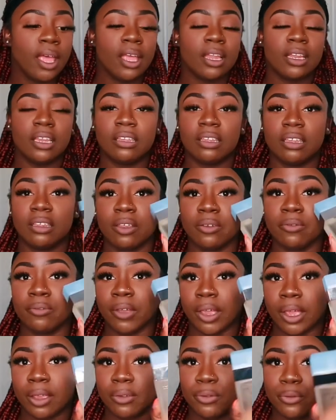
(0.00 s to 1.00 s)
this is a
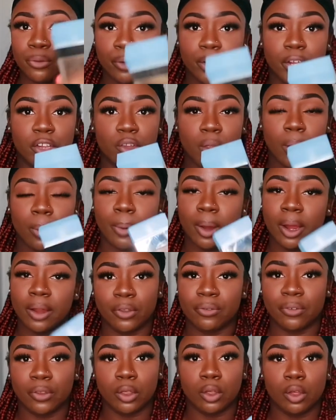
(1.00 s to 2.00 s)
very fresh
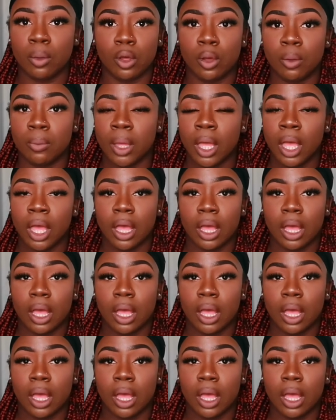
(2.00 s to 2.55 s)
perfume